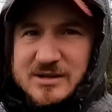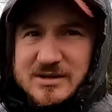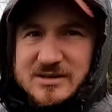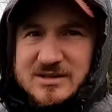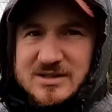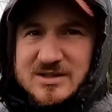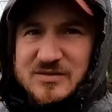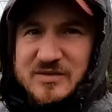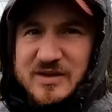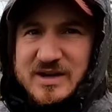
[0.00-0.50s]

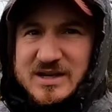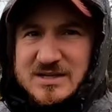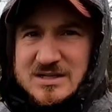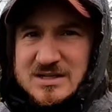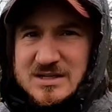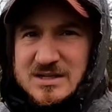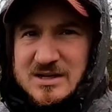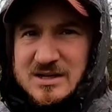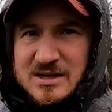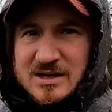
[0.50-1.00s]
the
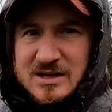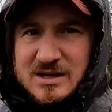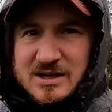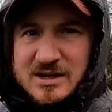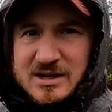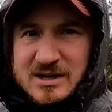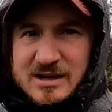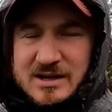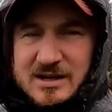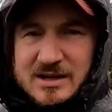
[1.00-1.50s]
Sphinx?
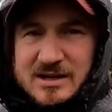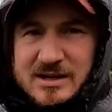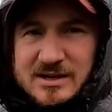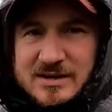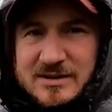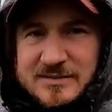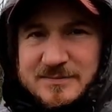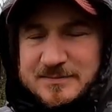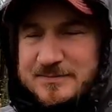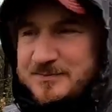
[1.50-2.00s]
Yeah, while we
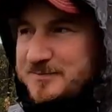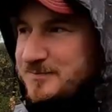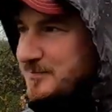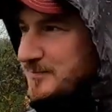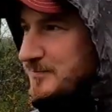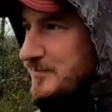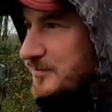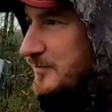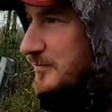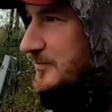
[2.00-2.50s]
were there,
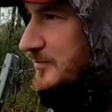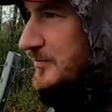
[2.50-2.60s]
yeah.